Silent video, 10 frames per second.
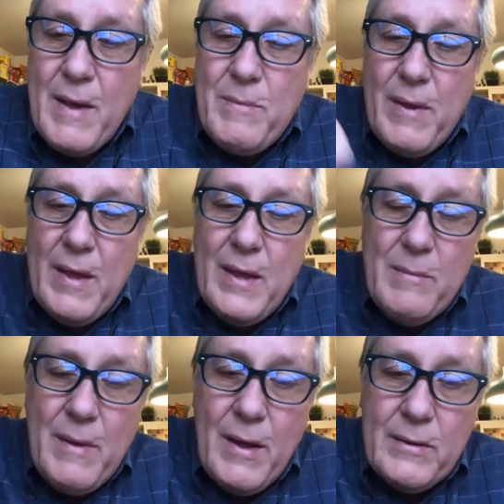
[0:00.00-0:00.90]
may be
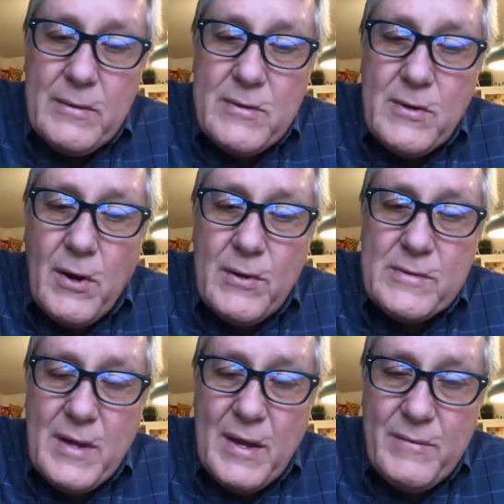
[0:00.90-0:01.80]
emailed to
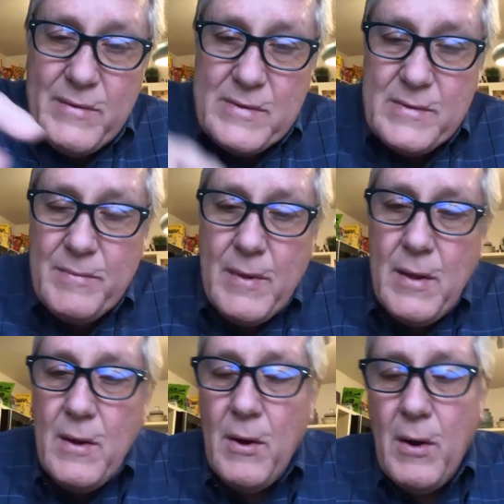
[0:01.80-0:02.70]
Charles Davis.
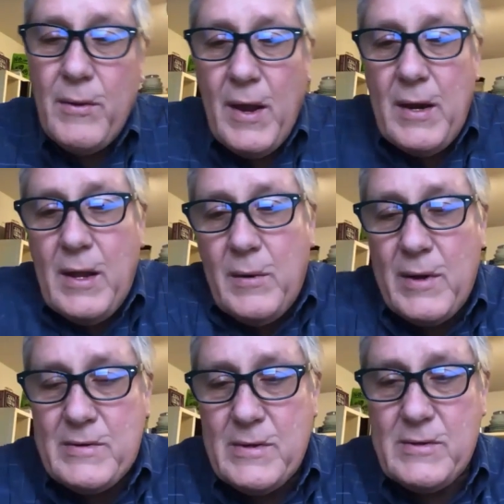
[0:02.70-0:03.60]
Are there any
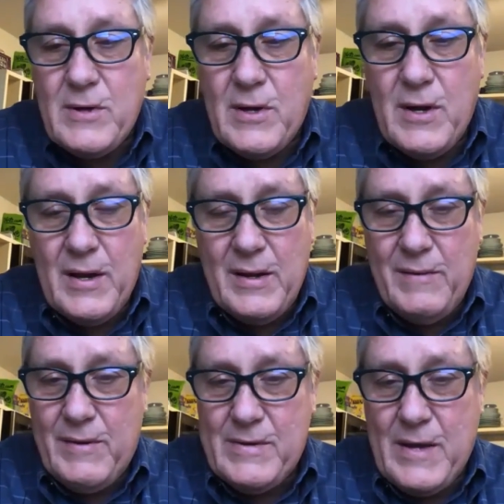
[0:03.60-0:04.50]
questions on any
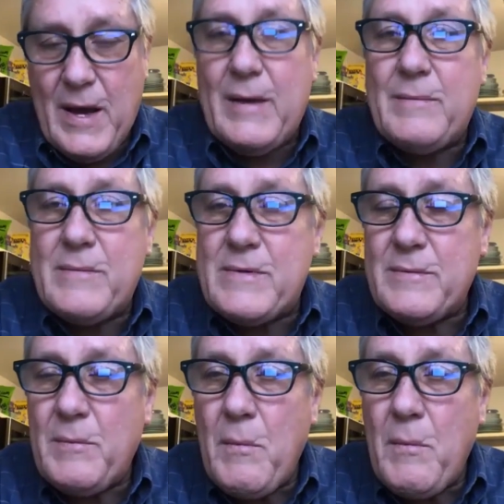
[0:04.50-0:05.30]
of these items?